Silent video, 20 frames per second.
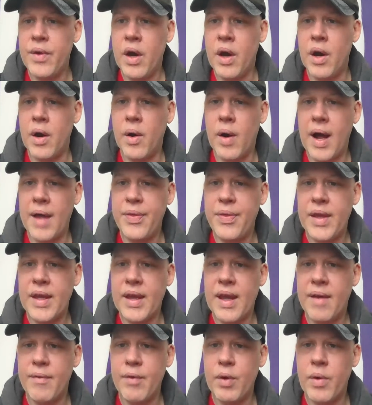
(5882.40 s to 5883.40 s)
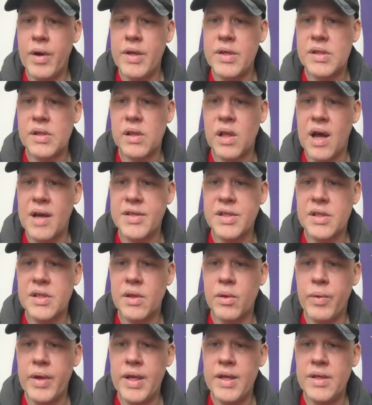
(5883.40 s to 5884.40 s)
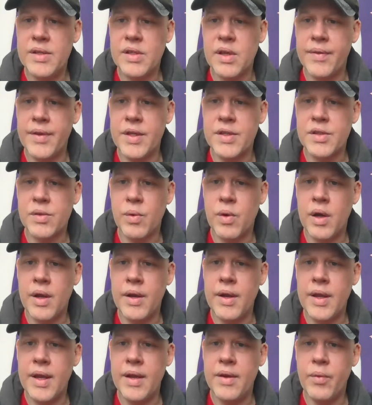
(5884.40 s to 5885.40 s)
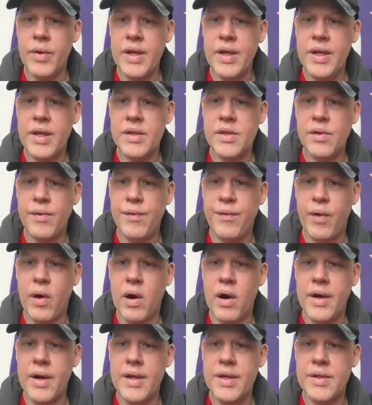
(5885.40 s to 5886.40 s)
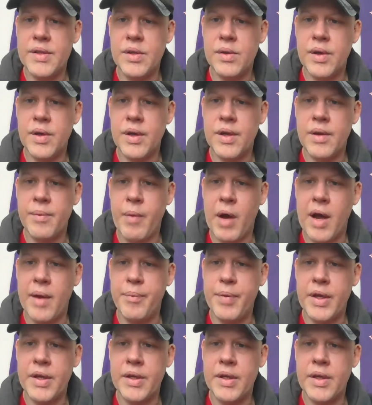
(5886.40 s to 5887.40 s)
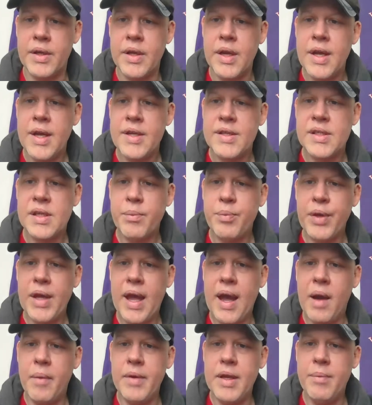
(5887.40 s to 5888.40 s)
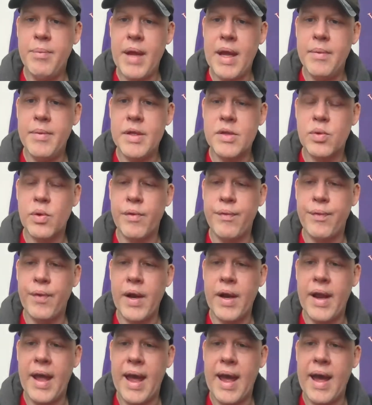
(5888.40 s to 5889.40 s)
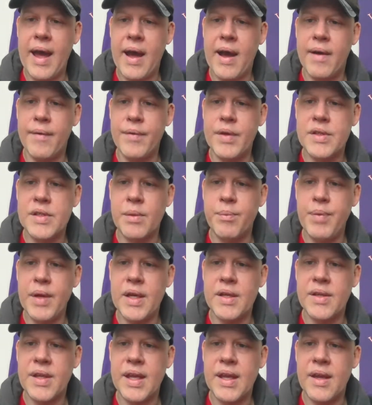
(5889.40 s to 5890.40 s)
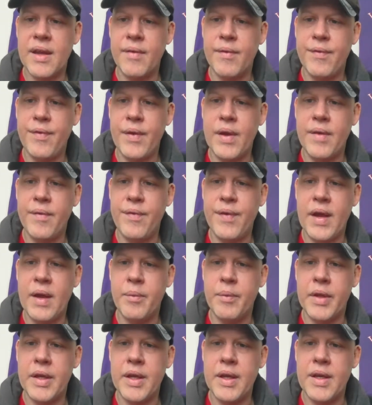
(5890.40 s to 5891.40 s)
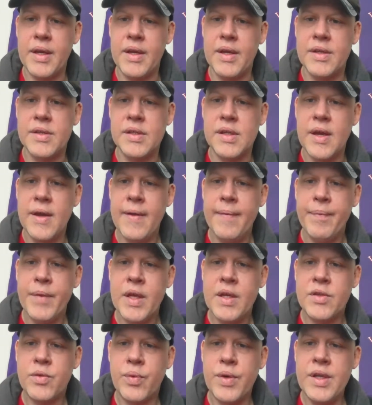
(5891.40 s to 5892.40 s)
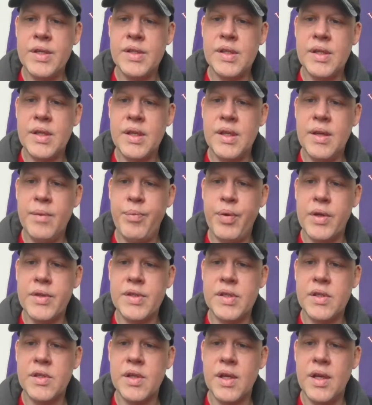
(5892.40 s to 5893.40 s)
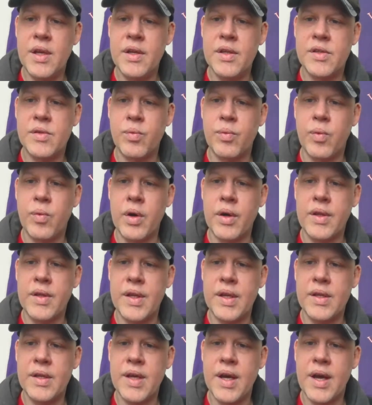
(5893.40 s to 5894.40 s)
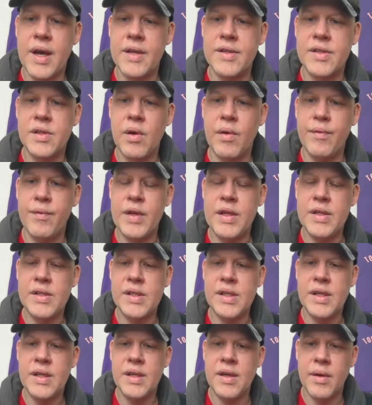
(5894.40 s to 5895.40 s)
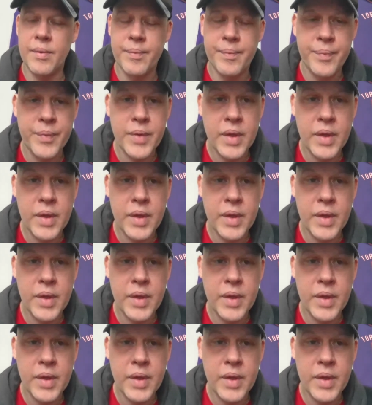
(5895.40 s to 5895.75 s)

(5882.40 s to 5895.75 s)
know. I think everyone is lost in the weeds on this one and reading too far into it, in my opinion. Simply, how many babies will Fred have? It's a big thing, family, is his reason he puts in his work that he does. Don't VC him.